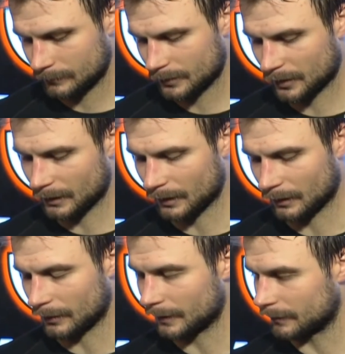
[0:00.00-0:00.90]
started
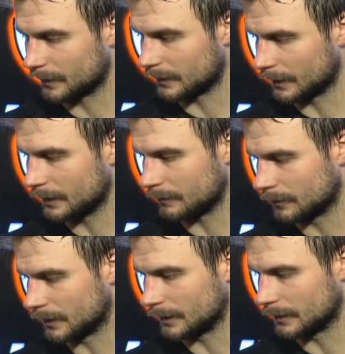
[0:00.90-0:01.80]
on the right foot tonight,
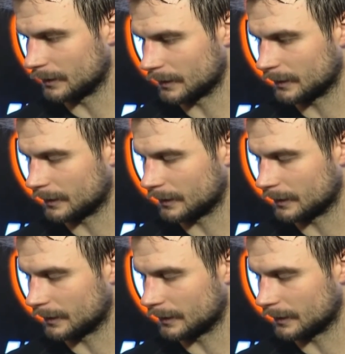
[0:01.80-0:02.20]
and we need to